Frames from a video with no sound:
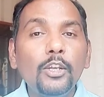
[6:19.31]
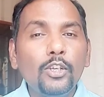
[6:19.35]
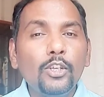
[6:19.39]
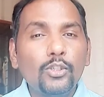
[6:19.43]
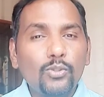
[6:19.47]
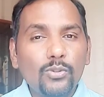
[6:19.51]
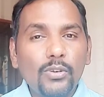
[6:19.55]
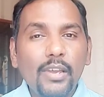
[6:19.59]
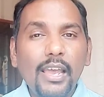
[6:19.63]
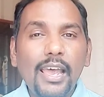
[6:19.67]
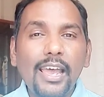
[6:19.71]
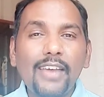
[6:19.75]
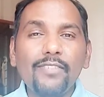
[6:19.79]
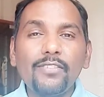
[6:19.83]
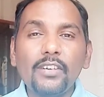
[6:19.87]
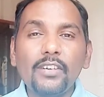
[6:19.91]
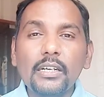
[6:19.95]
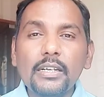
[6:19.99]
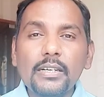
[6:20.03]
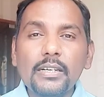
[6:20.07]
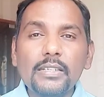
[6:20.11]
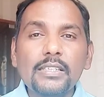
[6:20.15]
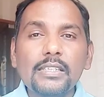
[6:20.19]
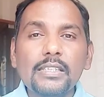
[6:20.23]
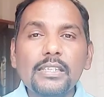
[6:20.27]
So have a
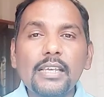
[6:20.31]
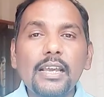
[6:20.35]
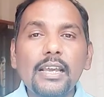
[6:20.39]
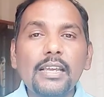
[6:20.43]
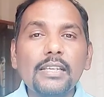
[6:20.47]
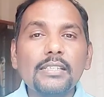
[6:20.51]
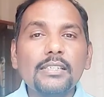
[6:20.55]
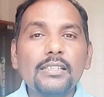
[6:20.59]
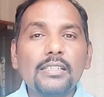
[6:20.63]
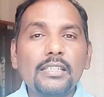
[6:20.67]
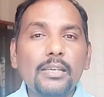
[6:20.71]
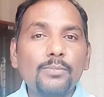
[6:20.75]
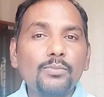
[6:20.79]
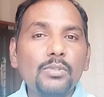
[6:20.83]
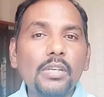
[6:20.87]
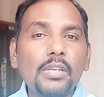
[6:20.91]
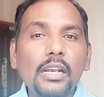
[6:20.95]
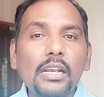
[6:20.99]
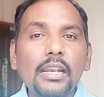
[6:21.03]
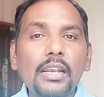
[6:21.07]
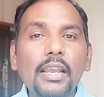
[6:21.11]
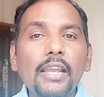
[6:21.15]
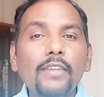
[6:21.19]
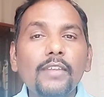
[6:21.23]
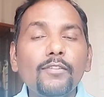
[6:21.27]
concise
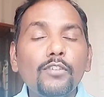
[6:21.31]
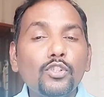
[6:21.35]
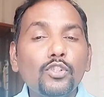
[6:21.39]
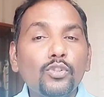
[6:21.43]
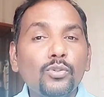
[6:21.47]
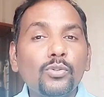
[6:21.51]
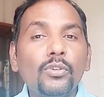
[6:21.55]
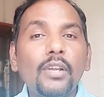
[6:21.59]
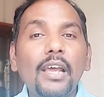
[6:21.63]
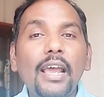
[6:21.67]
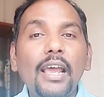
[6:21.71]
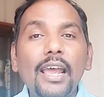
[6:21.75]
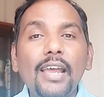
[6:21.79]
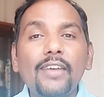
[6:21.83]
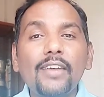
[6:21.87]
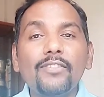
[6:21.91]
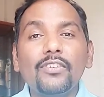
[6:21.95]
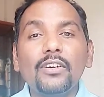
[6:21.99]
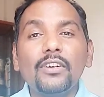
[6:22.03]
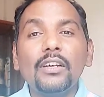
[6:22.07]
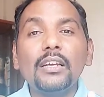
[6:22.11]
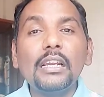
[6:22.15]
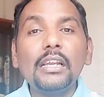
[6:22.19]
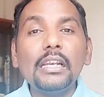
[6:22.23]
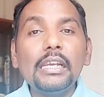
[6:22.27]
subject line which should have
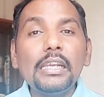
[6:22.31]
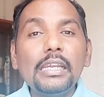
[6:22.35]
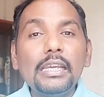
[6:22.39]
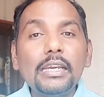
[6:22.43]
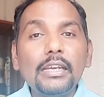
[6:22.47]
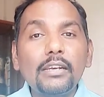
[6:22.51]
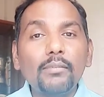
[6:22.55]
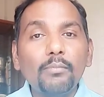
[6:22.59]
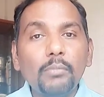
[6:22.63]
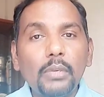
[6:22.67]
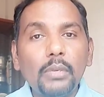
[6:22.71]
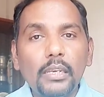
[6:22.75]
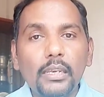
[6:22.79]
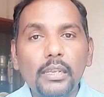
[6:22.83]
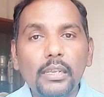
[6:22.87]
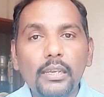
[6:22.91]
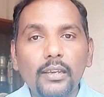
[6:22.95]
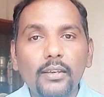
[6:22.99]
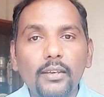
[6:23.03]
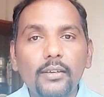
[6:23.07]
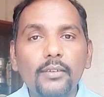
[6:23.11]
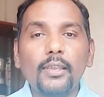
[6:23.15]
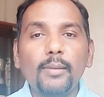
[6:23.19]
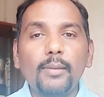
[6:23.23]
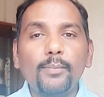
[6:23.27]
a clear
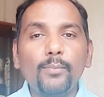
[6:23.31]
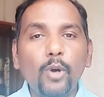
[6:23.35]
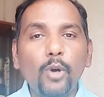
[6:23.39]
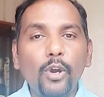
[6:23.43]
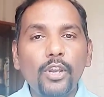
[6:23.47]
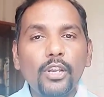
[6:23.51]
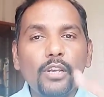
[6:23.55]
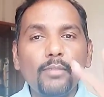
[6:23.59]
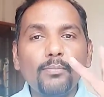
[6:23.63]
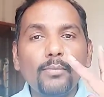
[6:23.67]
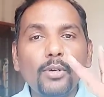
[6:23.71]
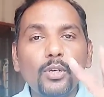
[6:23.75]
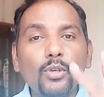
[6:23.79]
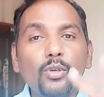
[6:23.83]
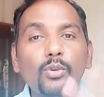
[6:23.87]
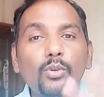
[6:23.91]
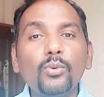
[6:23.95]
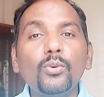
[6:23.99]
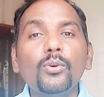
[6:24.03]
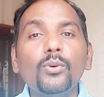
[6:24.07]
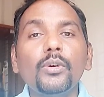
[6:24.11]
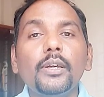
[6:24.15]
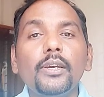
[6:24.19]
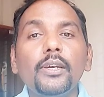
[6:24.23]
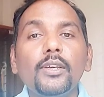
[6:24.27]
meaning. Point number
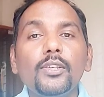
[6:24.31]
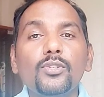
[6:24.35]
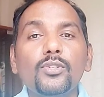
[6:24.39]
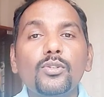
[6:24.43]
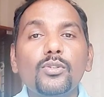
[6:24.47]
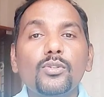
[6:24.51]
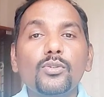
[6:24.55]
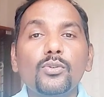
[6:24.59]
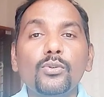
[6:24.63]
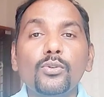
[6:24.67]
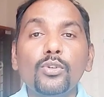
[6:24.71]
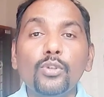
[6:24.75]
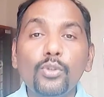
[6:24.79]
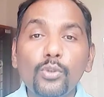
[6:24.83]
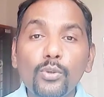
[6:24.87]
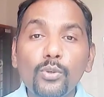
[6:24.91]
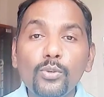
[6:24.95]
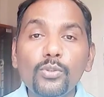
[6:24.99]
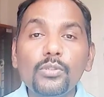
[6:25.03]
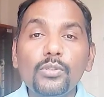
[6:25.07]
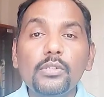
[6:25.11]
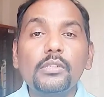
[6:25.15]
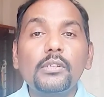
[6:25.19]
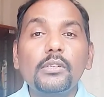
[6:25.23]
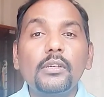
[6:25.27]
two is to
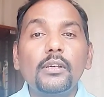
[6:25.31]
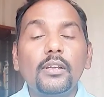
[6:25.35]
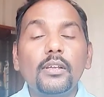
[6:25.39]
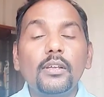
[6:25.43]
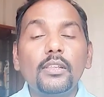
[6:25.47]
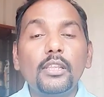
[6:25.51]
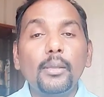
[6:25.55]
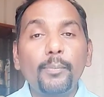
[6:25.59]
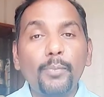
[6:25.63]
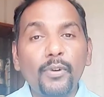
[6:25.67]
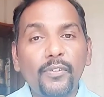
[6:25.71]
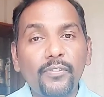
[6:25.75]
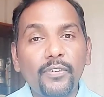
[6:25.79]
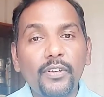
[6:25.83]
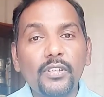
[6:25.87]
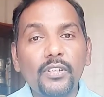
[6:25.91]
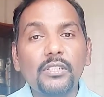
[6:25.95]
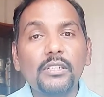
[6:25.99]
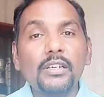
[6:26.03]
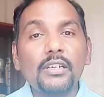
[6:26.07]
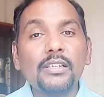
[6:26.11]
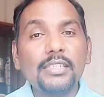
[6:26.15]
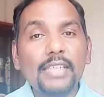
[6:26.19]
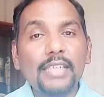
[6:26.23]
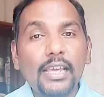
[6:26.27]
use the
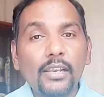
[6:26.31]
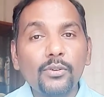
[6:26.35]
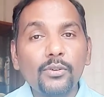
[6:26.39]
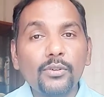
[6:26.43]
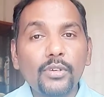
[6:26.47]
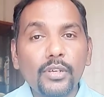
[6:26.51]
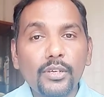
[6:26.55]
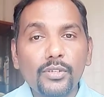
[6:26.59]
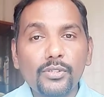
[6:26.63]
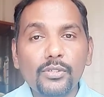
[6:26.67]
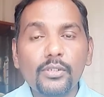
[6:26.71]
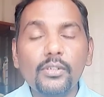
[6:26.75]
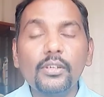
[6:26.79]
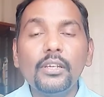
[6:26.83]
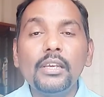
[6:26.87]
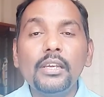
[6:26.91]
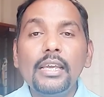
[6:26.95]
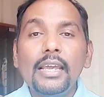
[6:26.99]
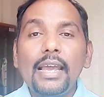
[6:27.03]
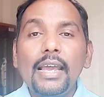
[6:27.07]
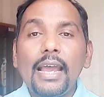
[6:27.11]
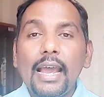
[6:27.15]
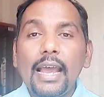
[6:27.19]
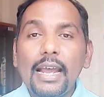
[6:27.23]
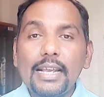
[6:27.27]
professional salutation.
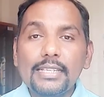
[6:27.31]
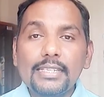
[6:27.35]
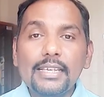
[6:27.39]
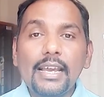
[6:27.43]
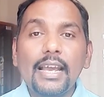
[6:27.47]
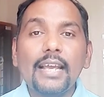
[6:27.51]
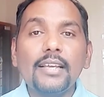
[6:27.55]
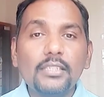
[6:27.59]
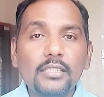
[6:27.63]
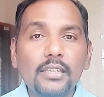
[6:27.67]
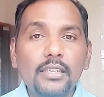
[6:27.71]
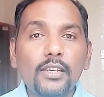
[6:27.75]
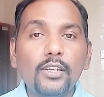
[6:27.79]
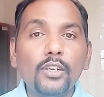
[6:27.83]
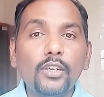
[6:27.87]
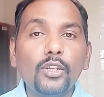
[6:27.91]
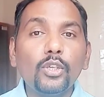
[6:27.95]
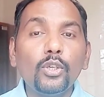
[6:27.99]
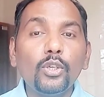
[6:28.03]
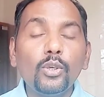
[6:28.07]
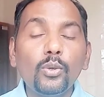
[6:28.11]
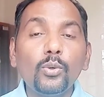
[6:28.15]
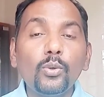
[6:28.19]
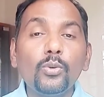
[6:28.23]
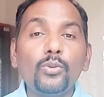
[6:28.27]
As I said,
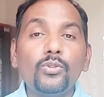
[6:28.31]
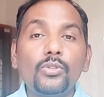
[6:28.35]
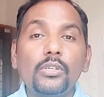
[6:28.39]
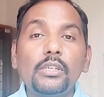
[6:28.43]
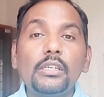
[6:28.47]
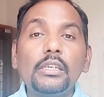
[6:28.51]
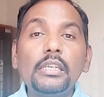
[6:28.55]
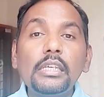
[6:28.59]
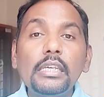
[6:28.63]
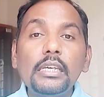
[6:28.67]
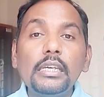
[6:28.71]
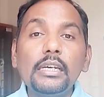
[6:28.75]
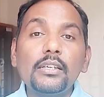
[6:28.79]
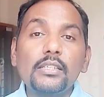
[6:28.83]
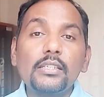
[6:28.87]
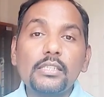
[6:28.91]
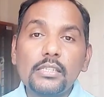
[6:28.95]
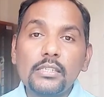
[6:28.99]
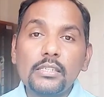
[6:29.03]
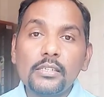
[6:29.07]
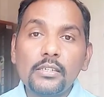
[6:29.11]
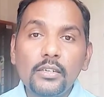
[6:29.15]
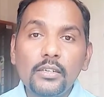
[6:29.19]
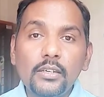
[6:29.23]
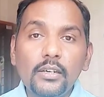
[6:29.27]
use dear
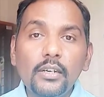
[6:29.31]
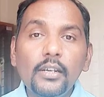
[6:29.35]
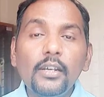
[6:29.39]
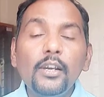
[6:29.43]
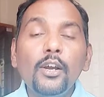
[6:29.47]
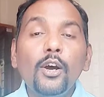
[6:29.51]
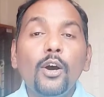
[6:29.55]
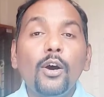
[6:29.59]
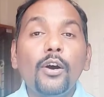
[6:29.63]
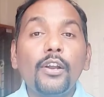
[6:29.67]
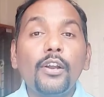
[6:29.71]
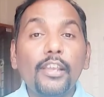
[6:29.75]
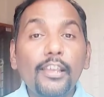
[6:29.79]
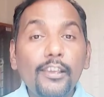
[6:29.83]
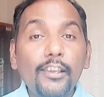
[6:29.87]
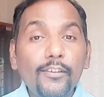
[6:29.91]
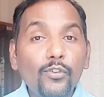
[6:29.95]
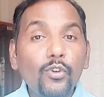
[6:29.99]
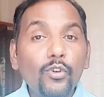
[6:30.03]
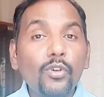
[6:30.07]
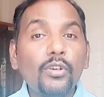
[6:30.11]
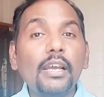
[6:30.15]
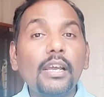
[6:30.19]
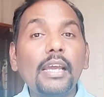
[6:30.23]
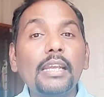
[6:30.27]
sir, or if
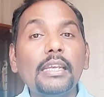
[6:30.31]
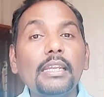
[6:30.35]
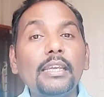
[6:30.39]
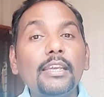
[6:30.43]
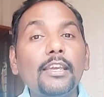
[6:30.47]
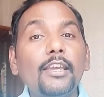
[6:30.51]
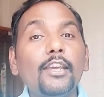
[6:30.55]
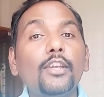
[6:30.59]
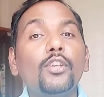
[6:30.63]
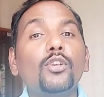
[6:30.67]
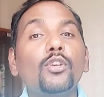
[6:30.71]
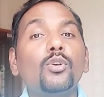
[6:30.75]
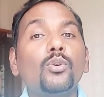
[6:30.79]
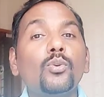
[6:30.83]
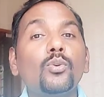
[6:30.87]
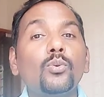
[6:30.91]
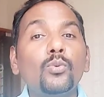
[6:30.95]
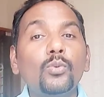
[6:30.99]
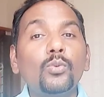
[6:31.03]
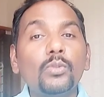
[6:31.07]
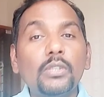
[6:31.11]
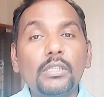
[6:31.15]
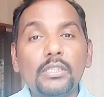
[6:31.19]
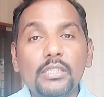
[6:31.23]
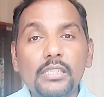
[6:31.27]
you're writing it
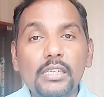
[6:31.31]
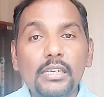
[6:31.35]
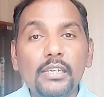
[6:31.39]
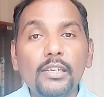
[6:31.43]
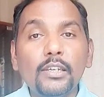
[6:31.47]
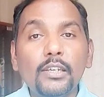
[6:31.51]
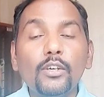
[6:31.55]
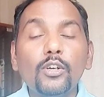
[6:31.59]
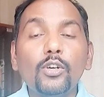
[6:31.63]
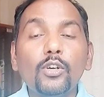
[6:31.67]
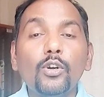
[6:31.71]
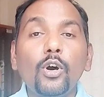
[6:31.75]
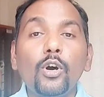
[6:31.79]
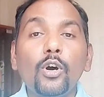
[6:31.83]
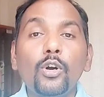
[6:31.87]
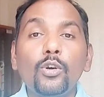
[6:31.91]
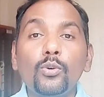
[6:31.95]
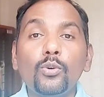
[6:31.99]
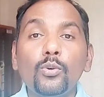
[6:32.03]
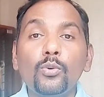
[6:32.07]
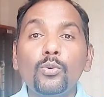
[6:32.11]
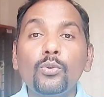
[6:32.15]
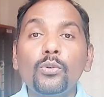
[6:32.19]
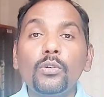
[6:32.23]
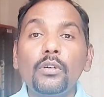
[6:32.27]
to the senior or
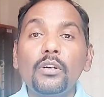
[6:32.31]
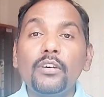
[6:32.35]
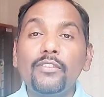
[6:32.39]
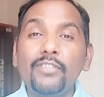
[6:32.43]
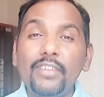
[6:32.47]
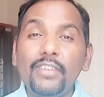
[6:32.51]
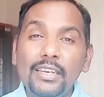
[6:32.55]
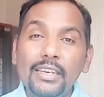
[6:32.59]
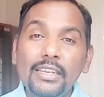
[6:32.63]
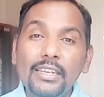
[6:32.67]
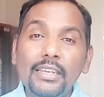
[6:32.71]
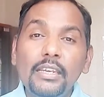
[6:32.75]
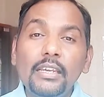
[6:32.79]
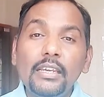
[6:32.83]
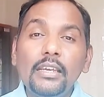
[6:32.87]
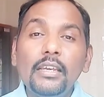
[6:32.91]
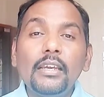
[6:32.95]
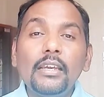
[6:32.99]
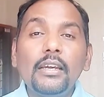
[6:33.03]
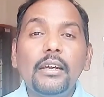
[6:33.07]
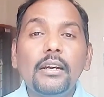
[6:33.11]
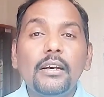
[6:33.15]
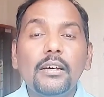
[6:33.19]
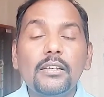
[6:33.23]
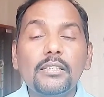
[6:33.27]
to a very
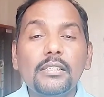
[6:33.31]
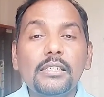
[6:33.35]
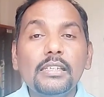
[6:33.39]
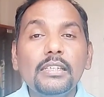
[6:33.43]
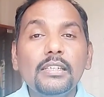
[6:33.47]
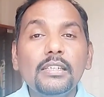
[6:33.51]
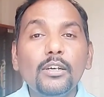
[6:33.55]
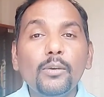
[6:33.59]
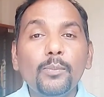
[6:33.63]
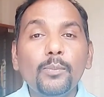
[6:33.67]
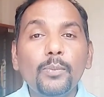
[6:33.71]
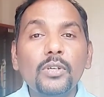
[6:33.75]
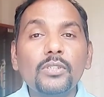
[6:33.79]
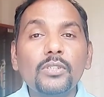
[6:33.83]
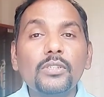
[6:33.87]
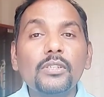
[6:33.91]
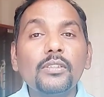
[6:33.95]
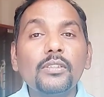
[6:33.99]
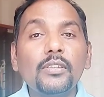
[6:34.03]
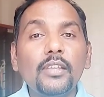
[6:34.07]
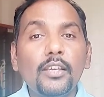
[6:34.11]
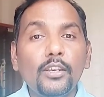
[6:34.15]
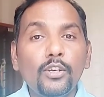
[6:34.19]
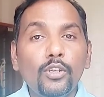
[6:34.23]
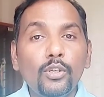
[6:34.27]
senior
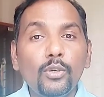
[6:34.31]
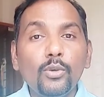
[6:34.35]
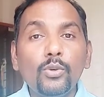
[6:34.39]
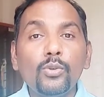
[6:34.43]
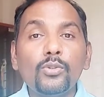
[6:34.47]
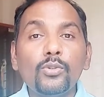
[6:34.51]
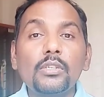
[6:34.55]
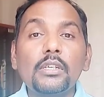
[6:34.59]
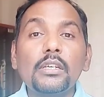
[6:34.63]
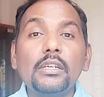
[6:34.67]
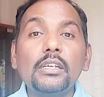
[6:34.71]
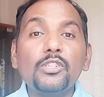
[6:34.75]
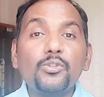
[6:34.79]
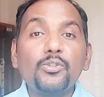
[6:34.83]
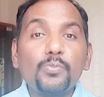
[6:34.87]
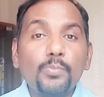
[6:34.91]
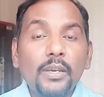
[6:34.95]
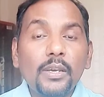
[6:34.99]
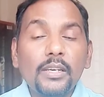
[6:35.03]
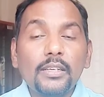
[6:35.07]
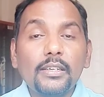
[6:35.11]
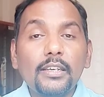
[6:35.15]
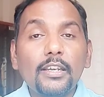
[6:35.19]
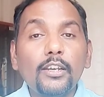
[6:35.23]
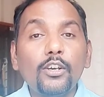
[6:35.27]
person, then use
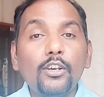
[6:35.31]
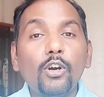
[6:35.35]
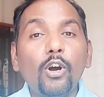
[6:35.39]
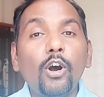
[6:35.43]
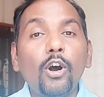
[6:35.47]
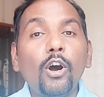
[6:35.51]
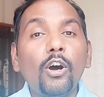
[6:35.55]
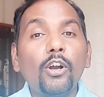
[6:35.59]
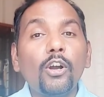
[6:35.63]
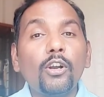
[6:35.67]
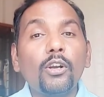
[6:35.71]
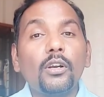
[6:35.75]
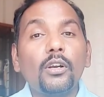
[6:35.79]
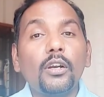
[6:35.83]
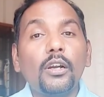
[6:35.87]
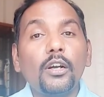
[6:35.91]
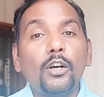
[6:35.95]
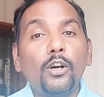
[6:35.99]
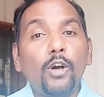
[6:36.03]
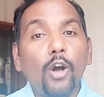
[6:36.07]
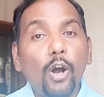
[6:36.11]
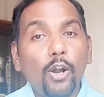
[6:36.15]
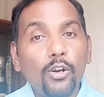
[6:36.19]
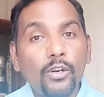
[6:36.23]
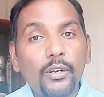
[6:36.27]
respected or
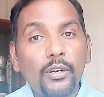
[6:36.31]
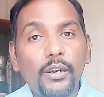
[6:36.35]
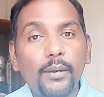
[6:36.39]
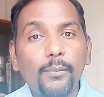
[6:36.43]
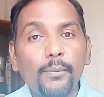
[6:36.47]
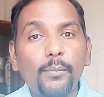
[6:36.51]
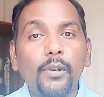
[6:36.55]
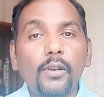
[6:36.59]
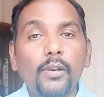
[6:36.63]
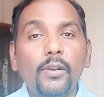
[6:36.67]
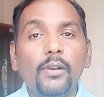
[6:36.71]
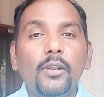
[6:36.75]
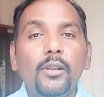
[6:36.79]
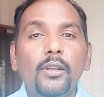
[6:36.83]
honorable.